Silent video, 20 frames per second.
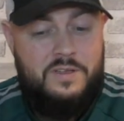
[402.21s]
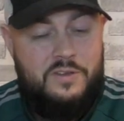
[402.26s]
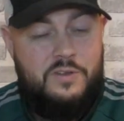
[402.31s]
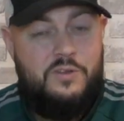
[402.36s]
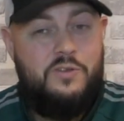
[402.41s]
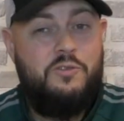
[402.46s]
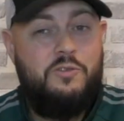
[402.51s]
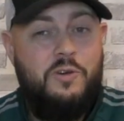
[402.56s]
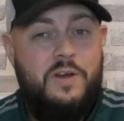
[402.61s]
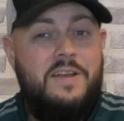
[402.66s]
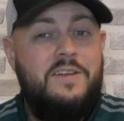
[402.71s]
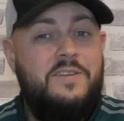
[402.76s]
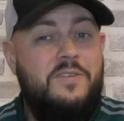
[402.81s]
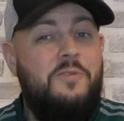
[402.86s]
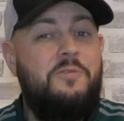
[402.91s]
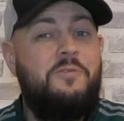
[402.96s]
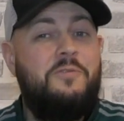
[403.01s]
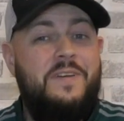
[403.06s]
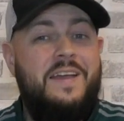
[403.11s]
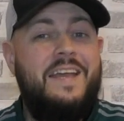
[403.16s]
Stranger
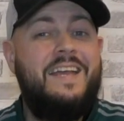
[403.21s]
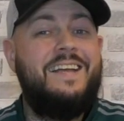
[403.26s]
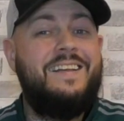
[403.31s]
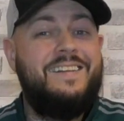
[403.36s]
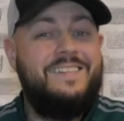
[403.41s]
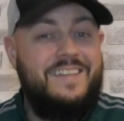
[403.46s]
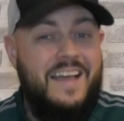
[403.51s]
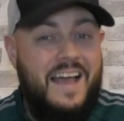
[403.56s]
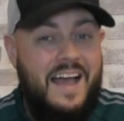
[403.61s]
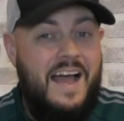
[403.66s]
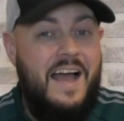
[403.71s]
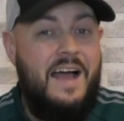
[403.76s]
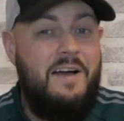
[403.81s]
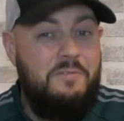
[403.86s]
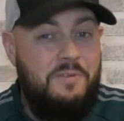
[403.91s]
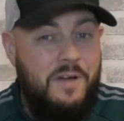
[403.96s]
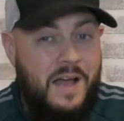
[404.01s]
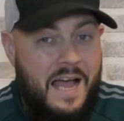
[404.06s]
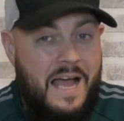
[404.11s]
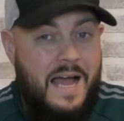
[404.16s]
things
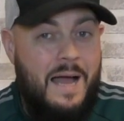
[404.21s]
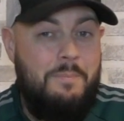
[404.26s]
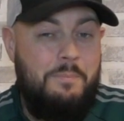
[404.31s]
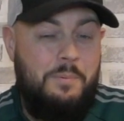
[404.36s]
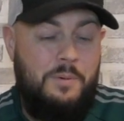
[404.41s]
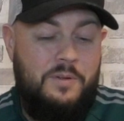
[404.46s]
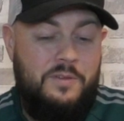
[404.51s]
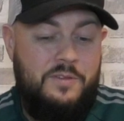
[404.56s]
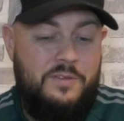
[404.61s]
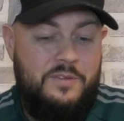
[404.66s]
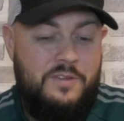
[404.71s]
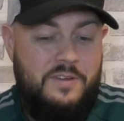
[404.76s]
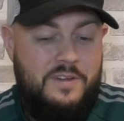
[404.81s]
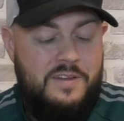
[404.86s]
have happened.